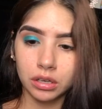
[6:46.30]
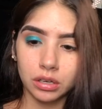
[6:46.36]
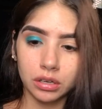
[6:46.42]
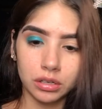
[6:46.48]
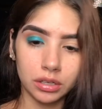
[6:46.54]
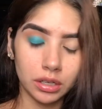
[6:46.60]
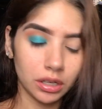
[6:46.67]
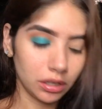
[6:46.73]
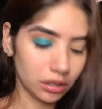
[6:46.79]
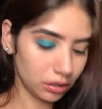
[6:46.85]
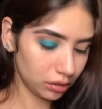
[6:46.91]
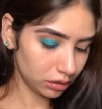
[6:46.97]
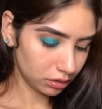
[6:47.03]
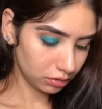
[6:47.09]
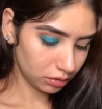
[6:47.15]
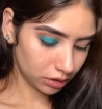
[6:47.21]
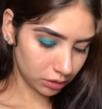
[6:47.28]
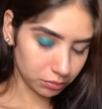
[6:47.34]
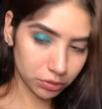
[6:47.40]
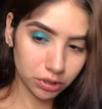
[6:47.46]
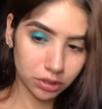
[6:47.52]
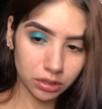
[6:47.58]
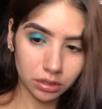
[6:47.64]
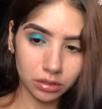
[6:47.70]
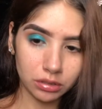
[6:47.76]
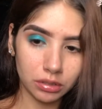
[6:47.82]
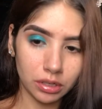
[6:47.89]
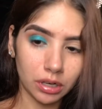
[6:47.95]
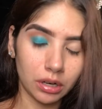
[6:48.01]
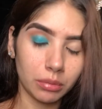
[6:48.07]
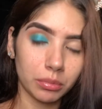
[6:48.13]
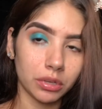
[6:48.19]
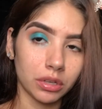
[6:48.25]
Now I'm just gonna
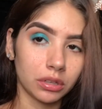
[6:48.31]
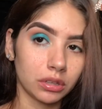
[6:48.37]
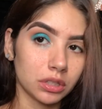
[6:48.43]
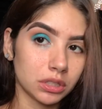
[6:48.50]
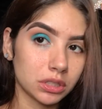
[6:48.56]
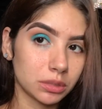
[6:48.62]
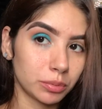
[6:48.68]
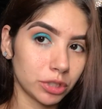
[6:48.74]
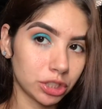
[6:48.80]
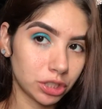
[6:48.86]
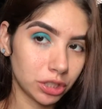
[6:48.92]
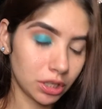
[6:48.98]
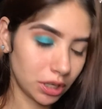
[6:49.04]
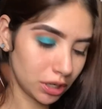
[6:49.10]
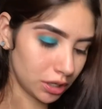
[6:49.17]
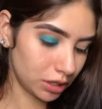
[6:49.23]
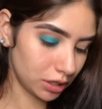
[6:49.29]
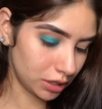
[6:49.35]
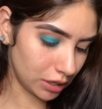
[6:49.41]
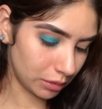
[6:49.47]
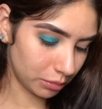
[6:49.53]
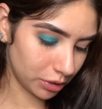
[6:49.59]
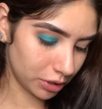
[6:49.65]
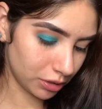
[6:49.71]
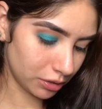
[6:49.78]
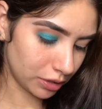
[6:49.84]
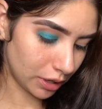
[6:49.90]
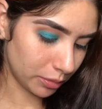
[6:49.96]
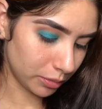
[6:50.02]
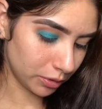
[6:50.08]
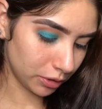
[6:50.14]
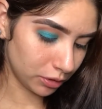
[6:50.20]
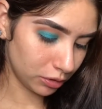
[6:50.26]
grab this brush again, and I'm gonna grab
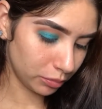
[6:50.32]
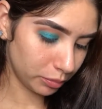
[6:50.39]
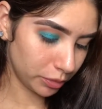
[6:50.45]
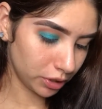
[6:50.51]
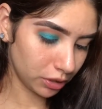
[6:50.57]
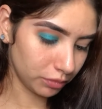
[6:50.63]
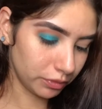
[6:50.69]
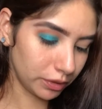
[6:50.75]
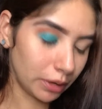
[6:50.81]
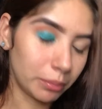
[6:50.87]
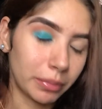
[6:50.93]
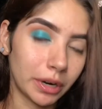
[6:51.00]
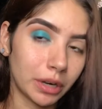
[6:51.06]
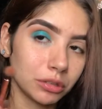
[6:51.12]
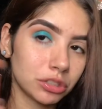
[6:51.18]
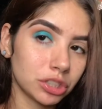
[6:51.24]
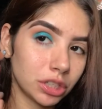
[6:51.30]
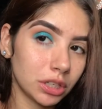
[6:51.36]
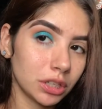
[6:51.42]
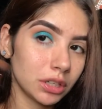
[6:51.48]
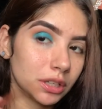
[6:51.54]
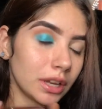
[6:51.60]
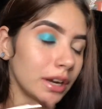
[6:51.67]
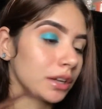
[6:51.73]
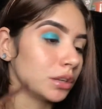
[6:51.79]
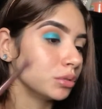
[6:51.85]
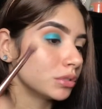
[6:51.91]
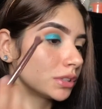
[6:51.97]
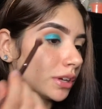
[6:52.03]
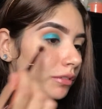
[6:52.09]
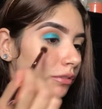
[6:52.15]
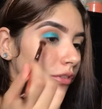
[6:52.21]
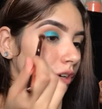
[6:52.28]
a little bit of that brown shade that I used
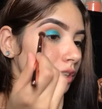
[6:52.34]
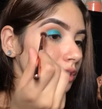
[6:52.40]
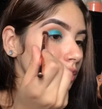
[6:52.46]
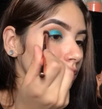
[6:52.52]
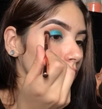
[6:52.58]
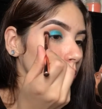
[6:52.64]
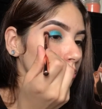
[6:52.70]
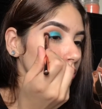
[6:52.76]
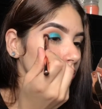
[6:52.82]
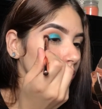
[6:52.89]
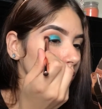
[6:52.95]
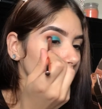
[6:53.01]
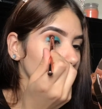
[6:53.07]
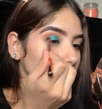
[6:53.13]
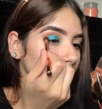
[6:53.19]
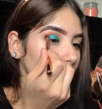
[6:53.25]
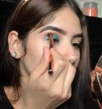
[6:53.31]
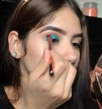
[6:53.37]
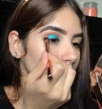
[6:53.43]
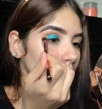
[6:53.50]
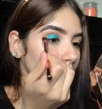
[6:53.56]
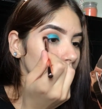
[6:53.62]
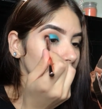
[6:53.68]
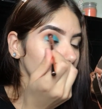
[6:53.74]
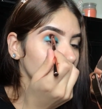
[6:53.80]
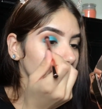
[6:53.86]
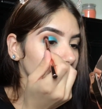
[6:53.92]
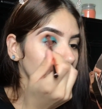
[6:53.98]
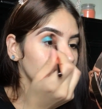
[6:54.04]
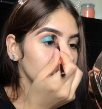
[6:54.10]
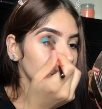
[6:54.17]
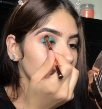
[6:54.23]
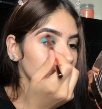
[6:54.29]
at first, and I'm just gonna
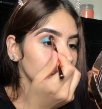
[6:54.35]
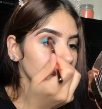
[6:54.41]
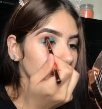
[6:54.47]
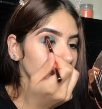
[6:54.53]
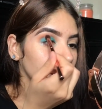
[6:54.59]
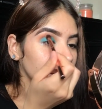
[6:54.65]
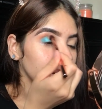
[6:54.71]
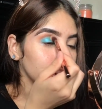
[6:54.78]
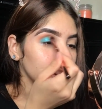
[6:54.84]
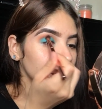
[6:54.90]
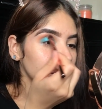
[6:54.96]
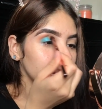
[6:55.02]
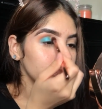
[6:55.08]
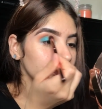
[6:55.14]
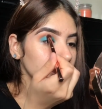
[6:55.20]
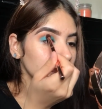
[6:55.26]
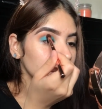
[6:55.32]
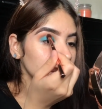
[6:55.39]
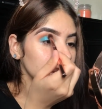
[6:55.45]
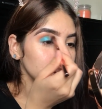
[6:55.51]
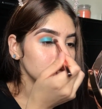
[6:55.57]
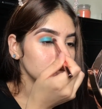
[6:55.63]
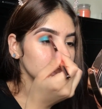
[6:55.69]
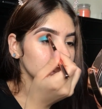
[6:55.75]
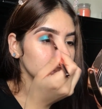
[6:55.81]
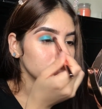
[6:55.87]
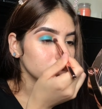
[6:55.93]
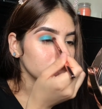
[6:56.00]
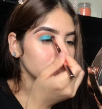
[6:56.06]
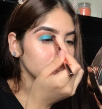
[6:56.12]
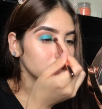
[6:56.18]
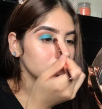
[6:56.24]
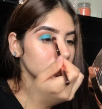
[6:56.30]
carefully
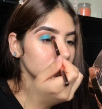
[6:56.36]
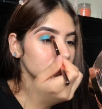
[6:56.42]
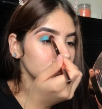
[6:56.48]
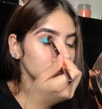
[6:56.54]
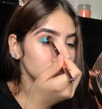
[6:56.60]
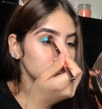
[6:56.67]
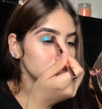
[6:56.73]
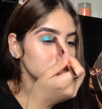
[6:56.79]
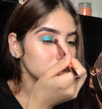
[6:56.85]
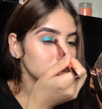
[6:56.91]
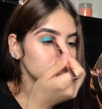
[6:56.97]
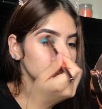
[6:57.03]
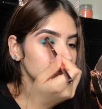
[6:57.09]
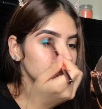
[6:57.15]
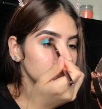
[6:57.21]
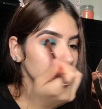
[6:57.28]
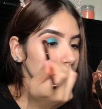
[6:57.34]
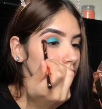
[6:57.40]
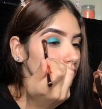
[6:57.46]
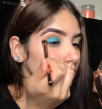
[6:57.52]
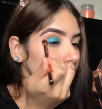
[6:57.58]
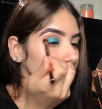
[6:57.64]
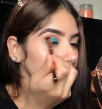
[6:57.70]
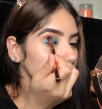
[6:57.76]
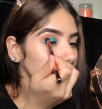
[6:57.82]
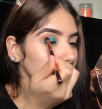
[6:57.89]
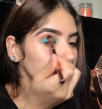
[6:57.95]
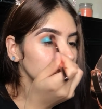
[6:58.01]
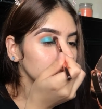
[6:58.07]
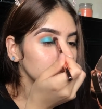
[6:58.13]
blend these two shades together.